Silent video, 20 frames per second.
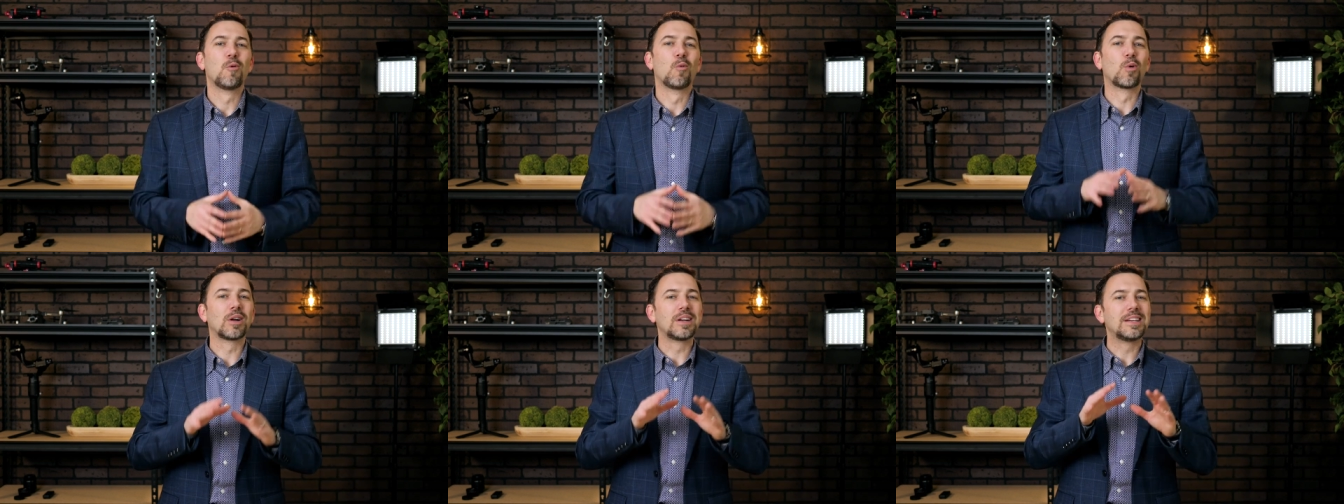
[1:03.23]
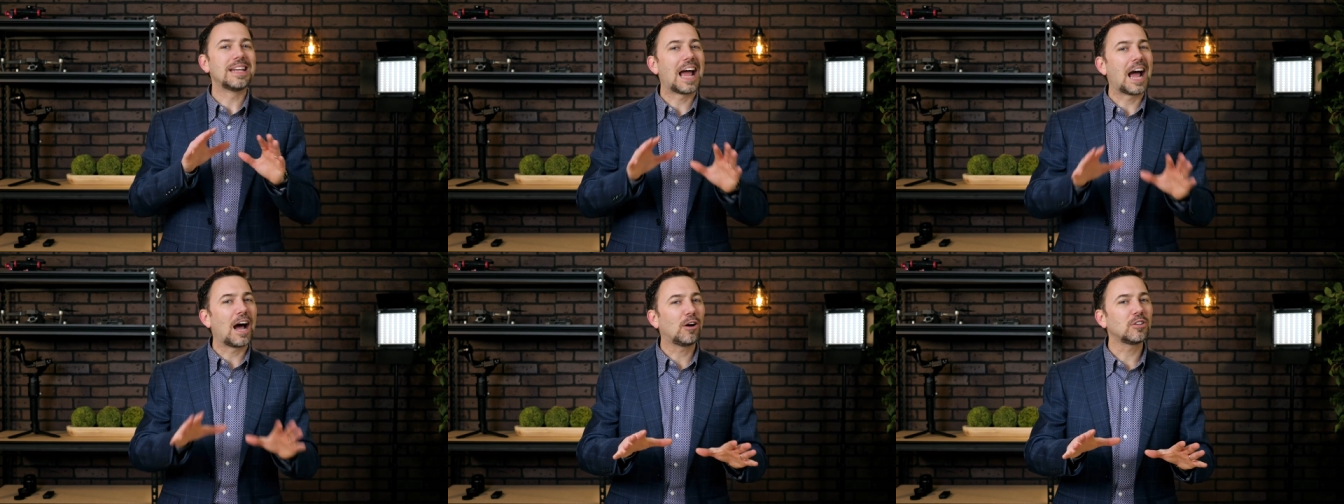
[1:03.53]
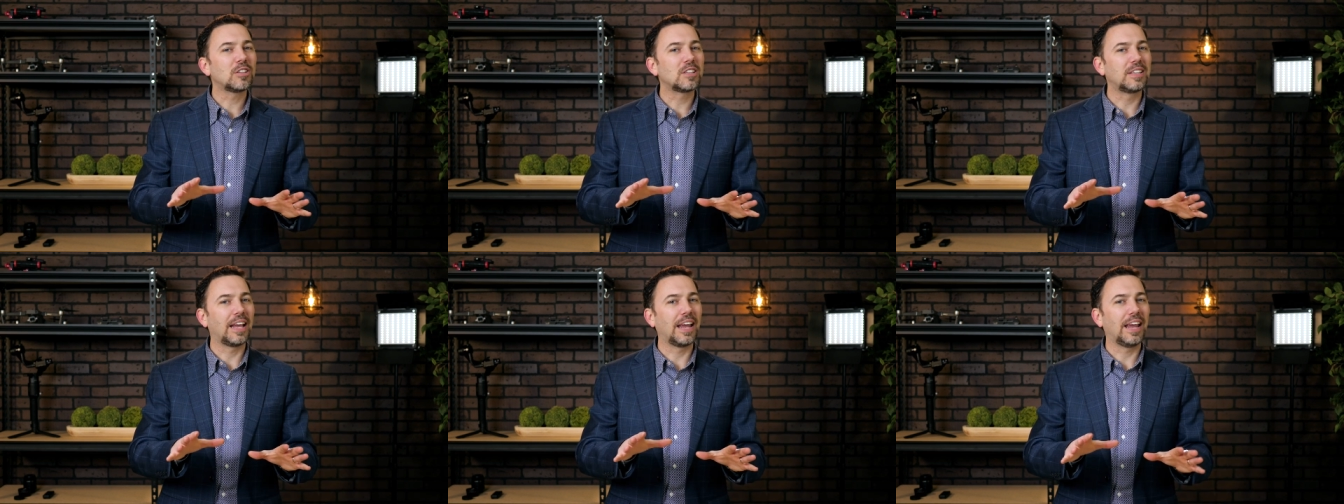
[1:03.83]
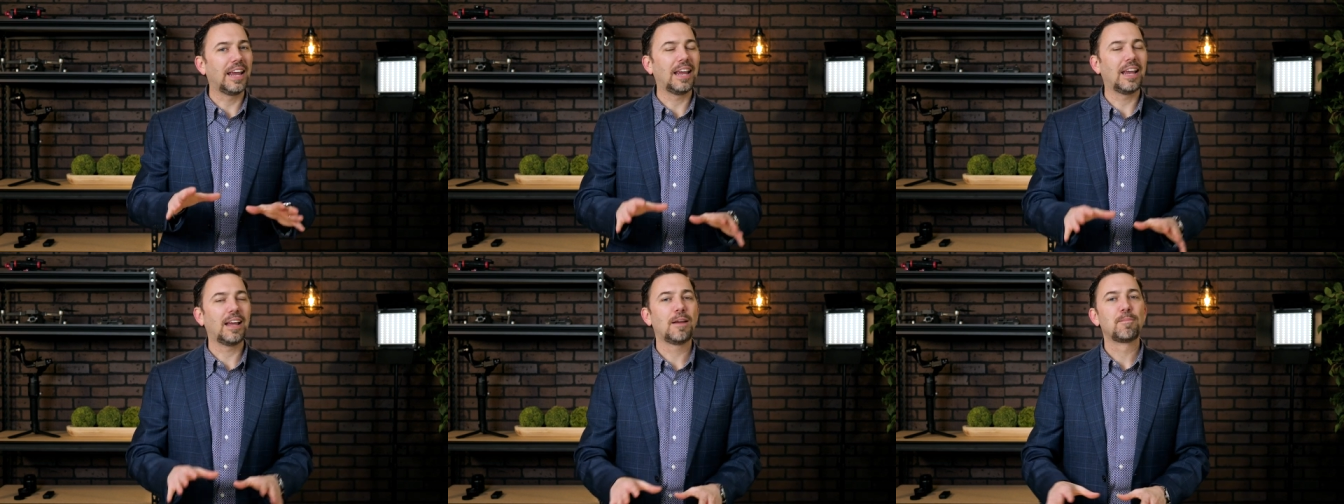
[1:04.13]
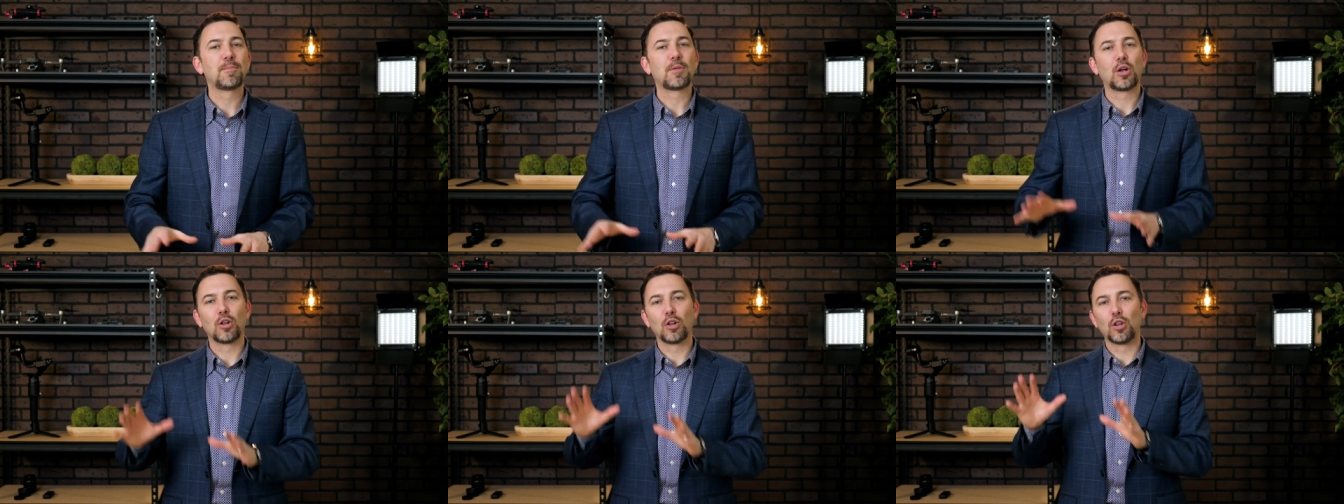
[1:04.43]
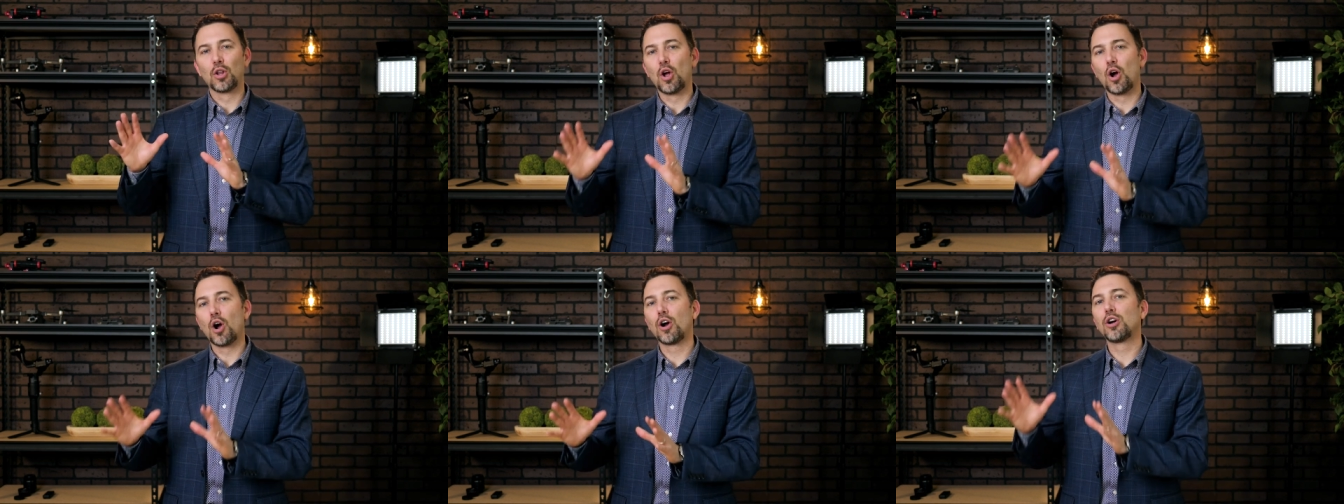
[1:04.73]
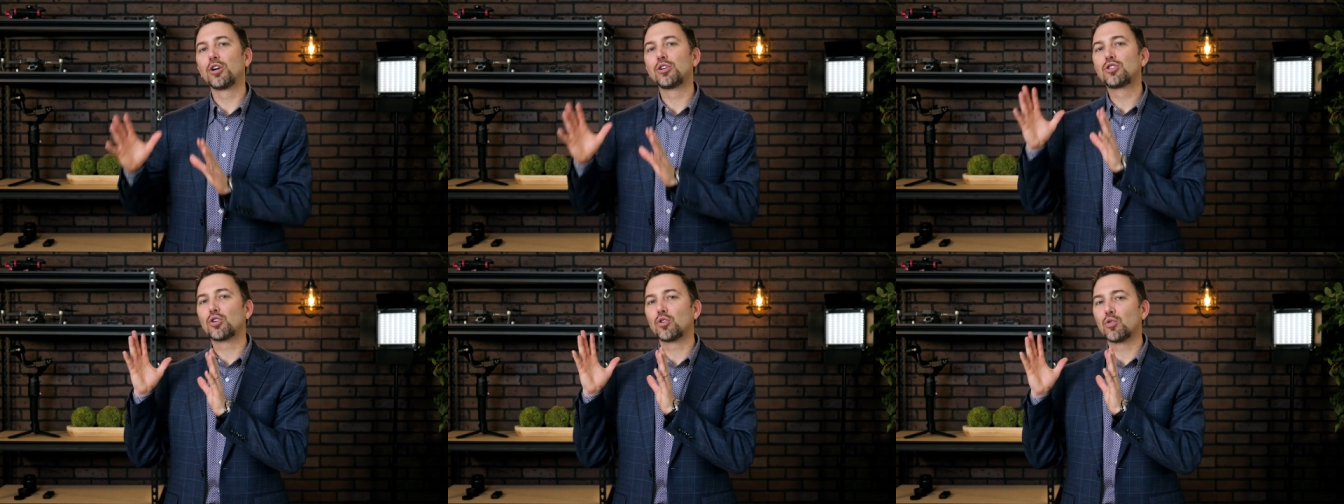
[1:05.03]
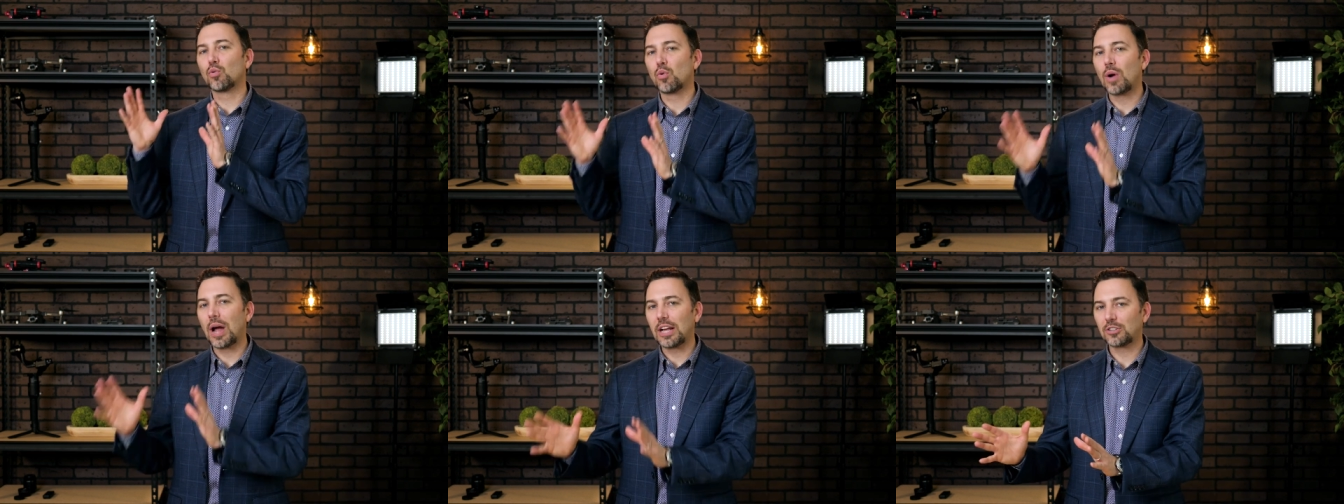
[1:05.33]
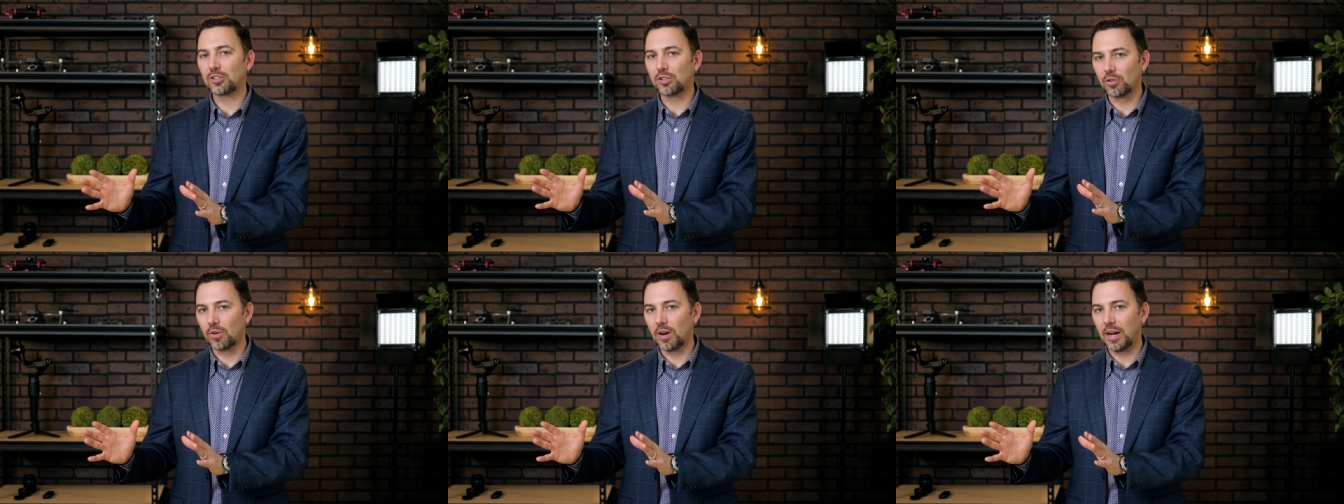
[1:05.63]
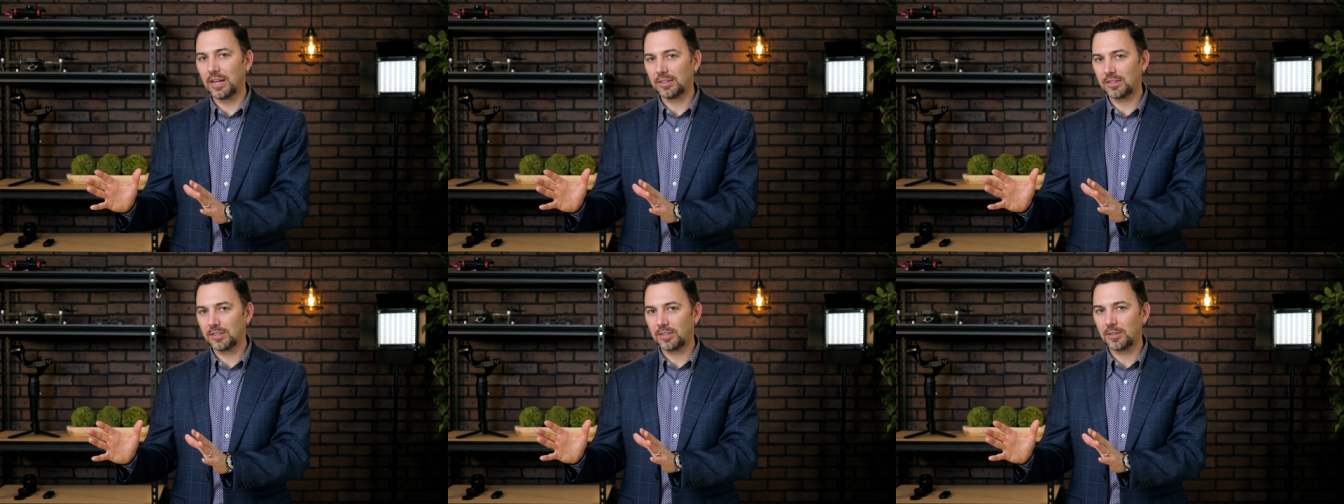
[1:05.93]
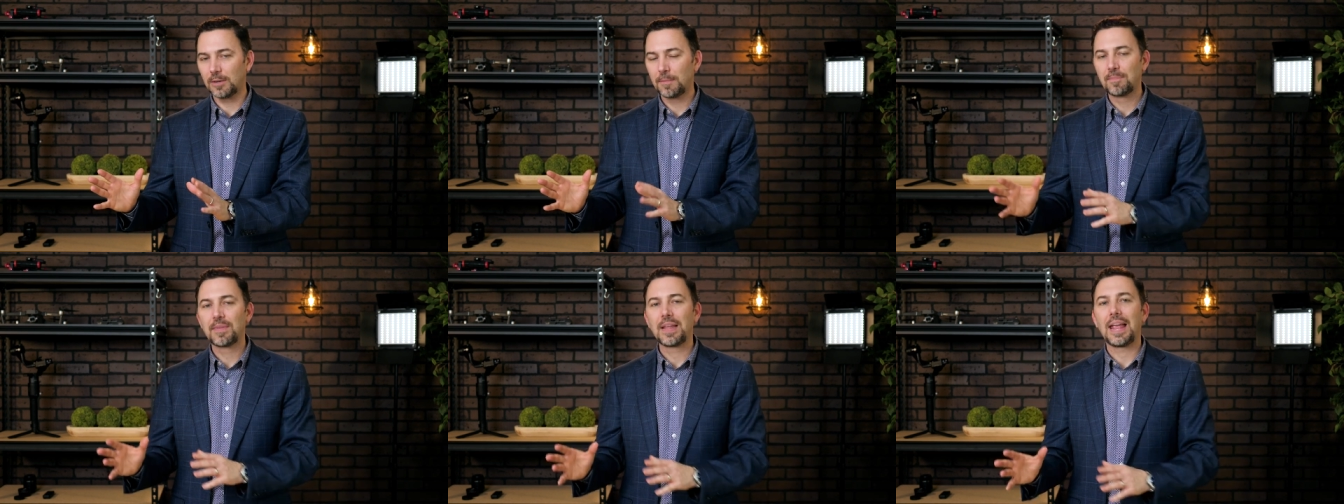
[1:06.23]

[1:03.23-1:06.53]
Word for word: We're now seeing large restaurants